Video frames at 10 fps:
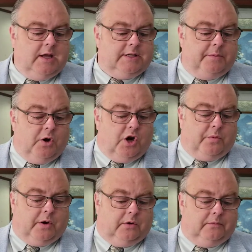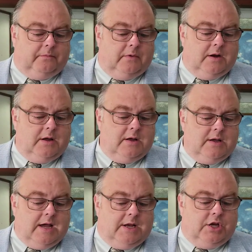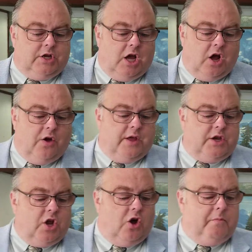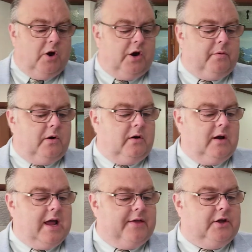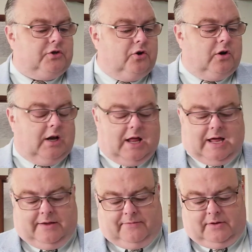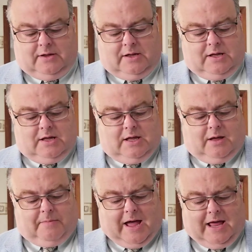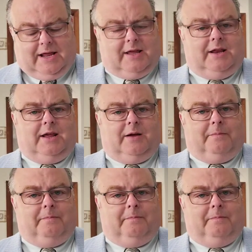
is a murderer, and ye know that no murderer hath eternal life abiding in him.